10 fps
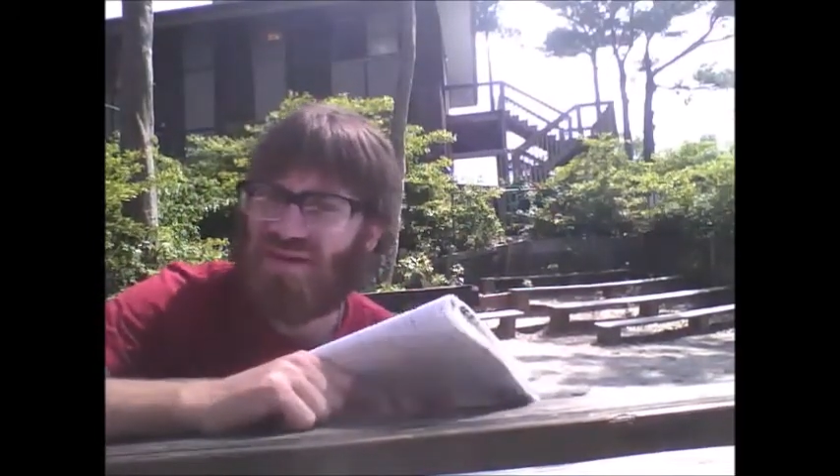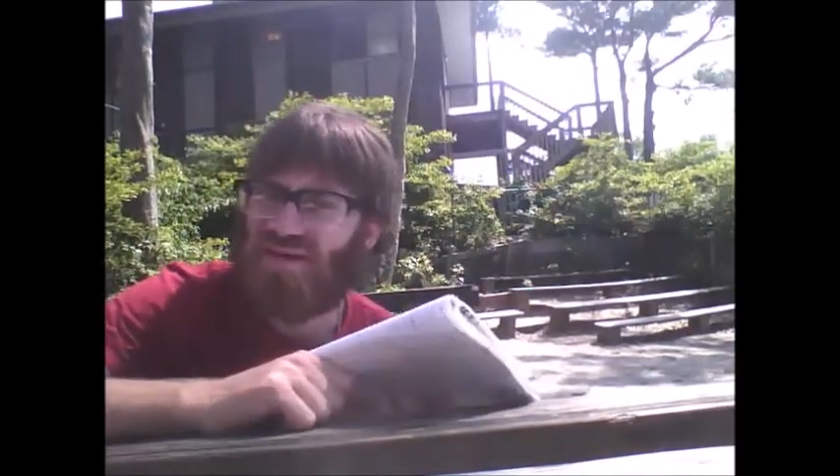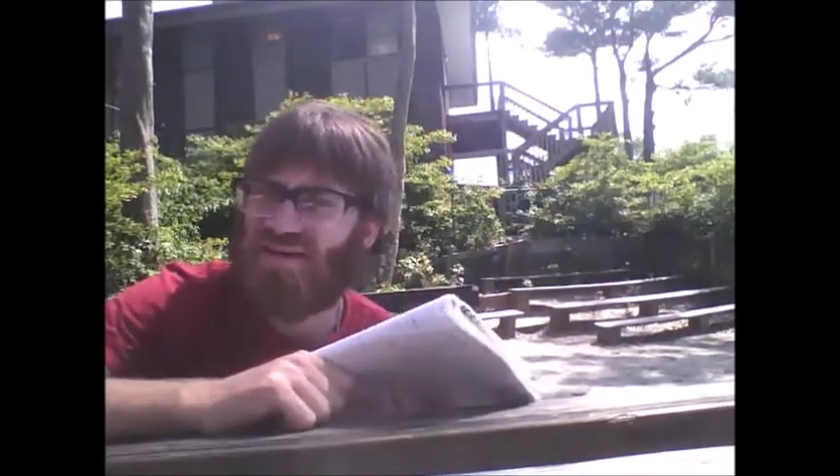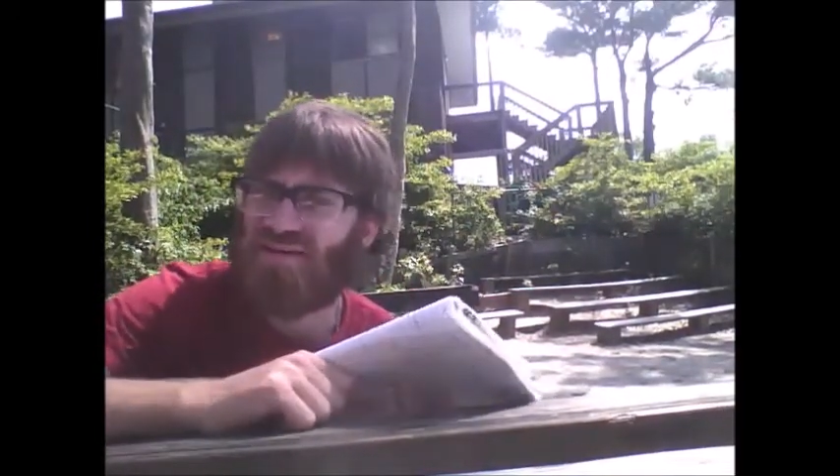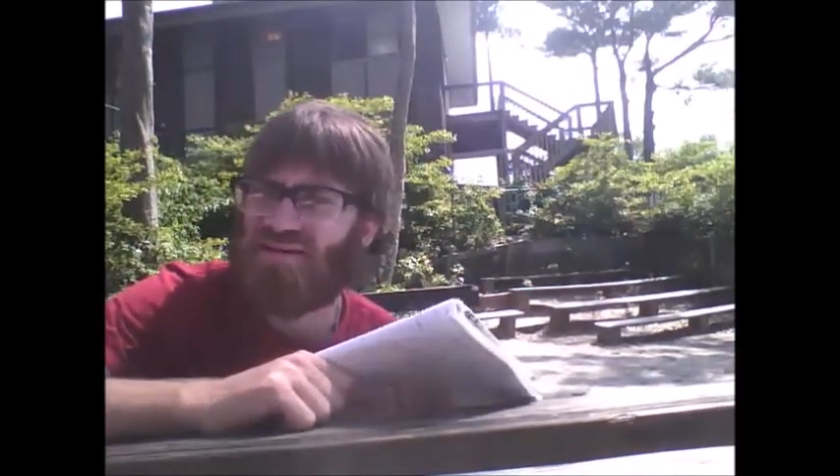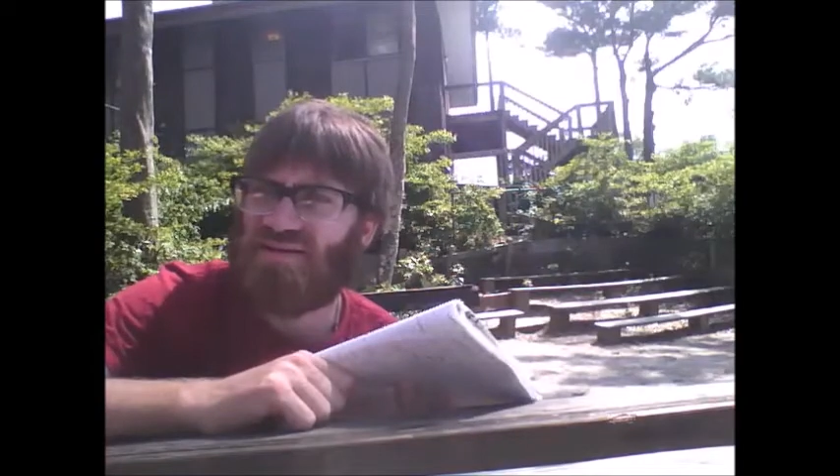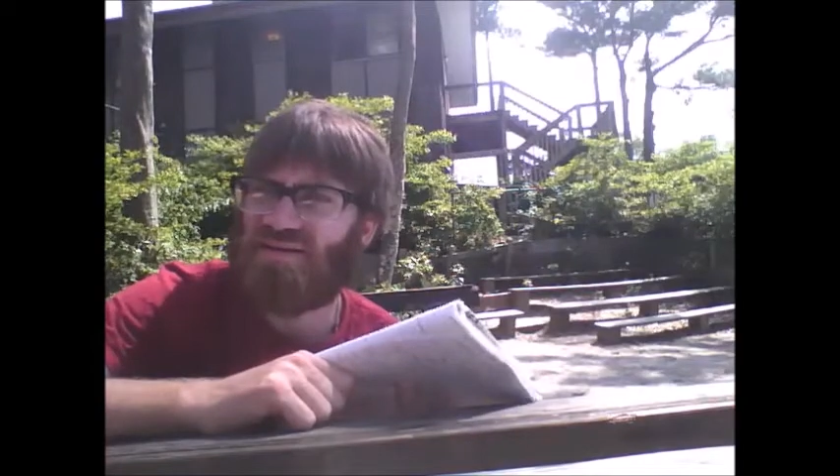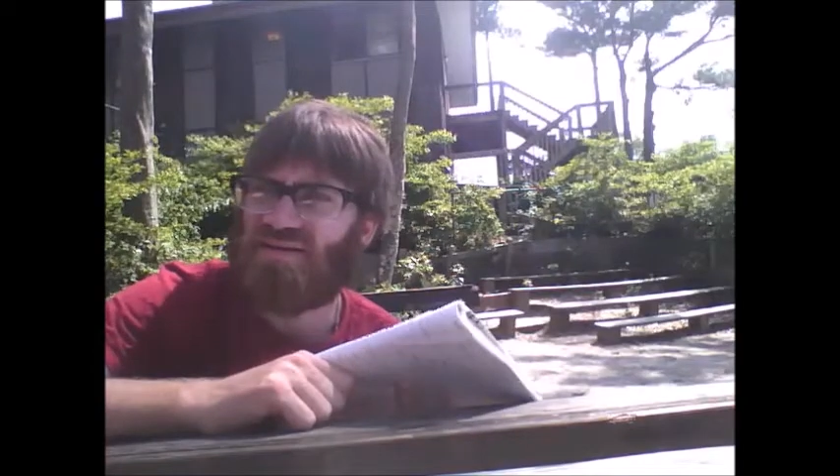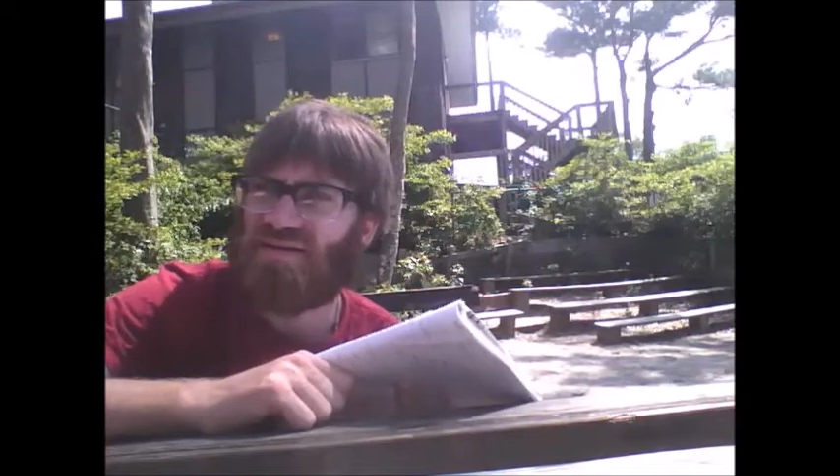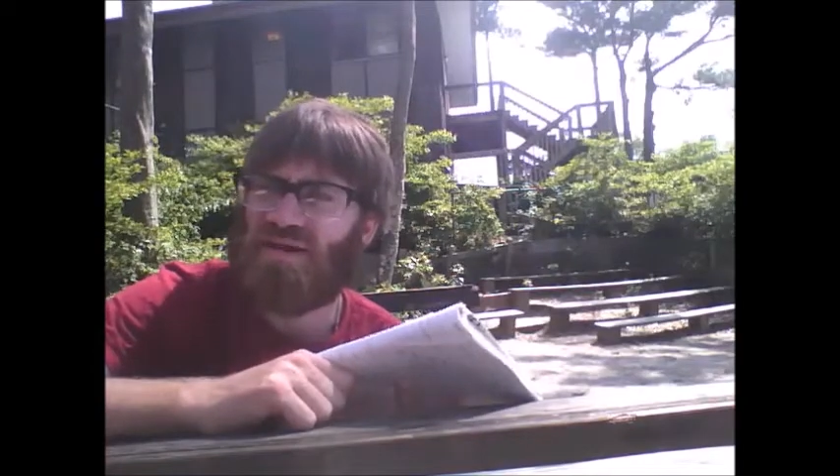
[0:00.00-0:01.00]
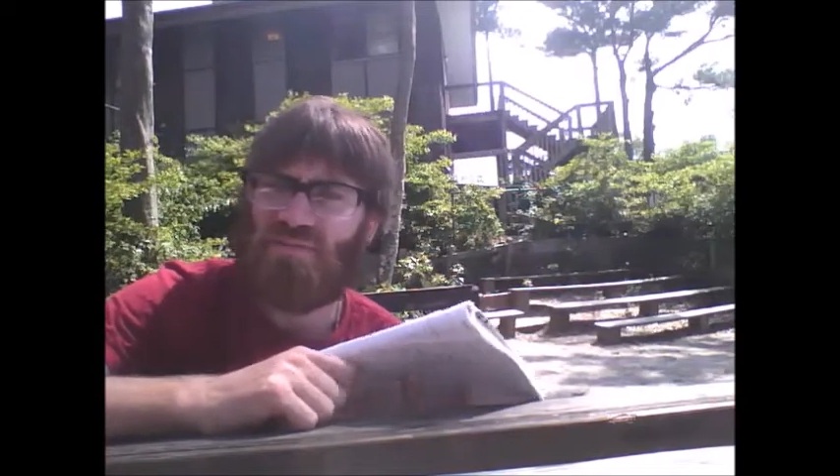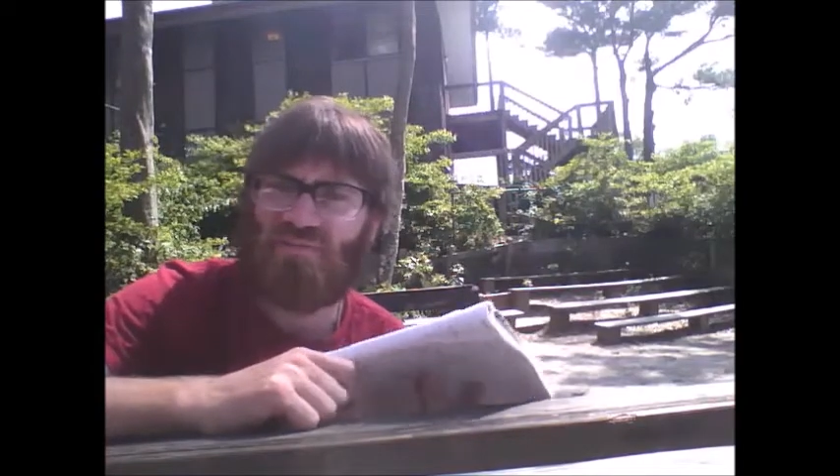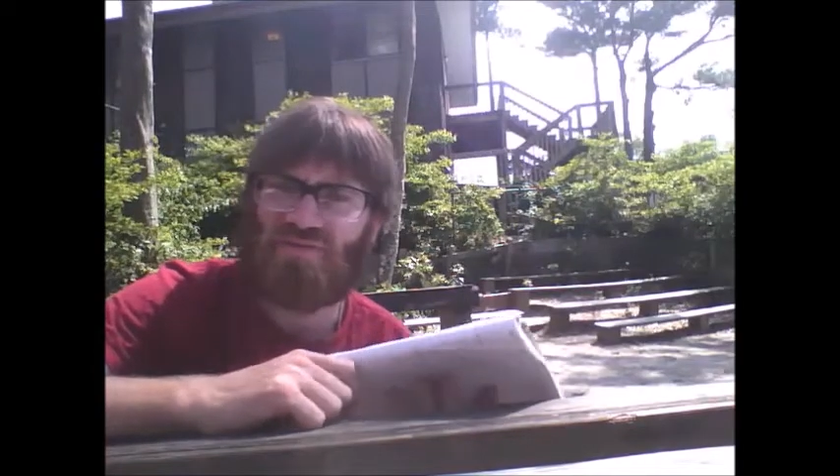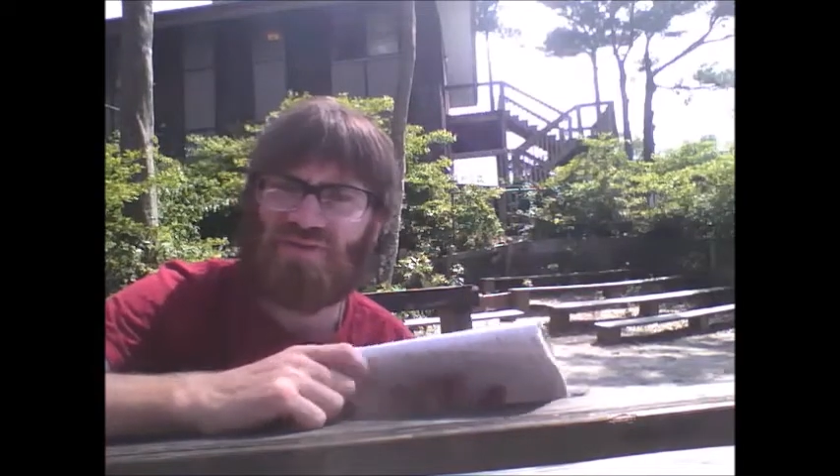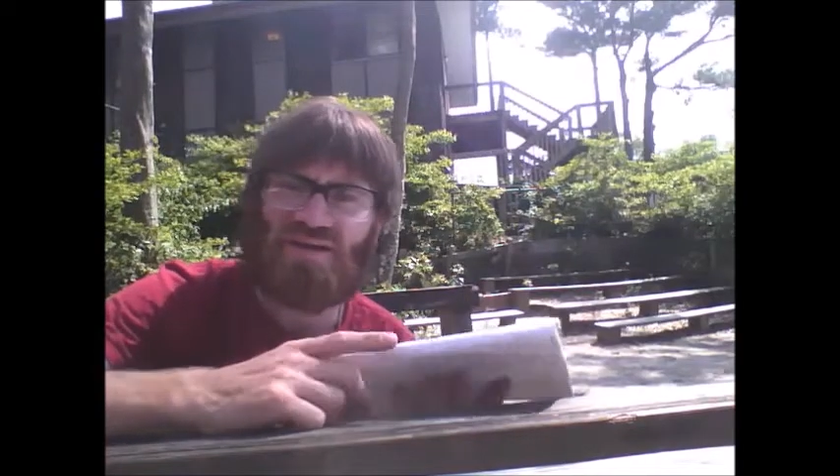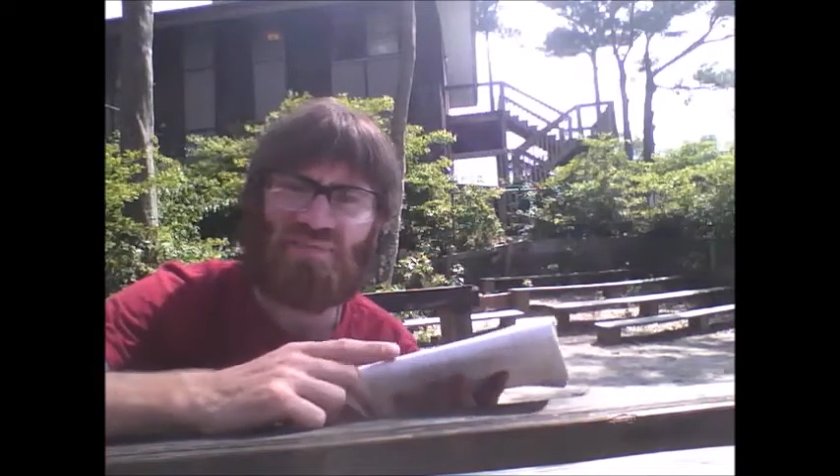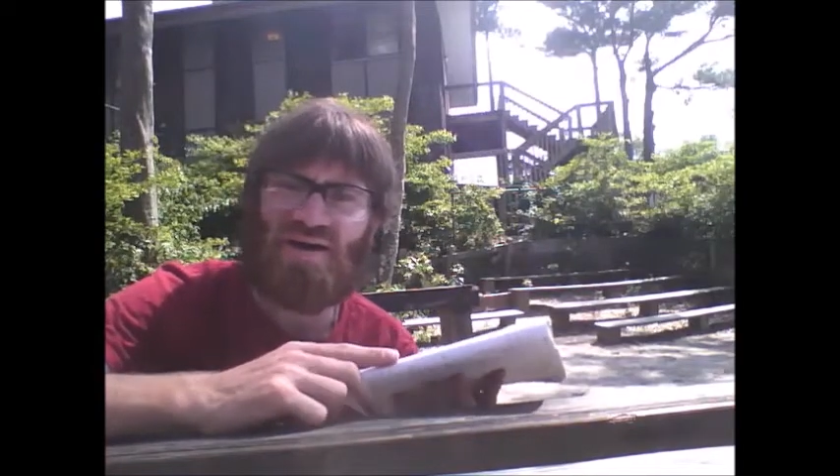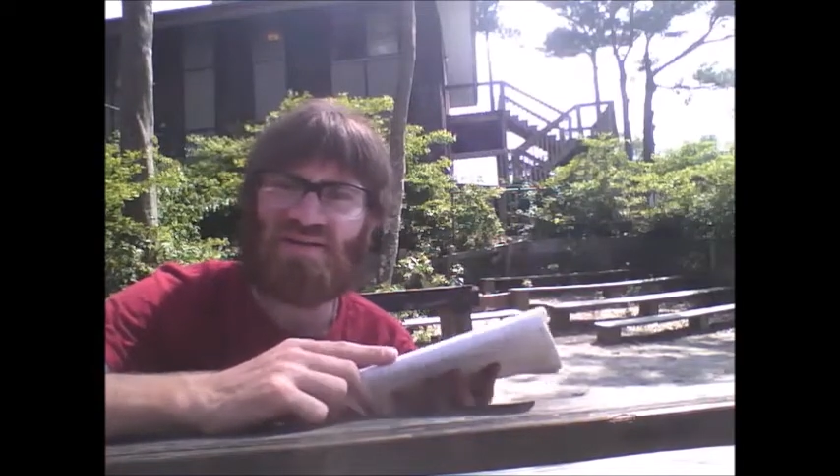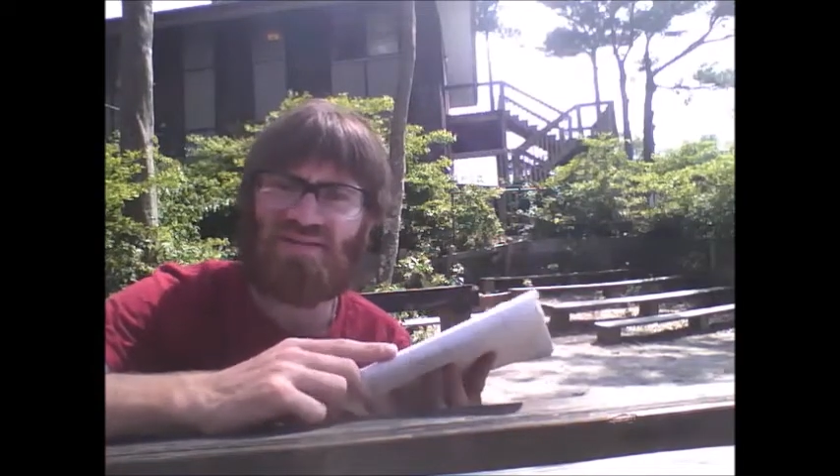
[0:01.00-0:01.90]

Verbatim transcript: And, yep, we're talking about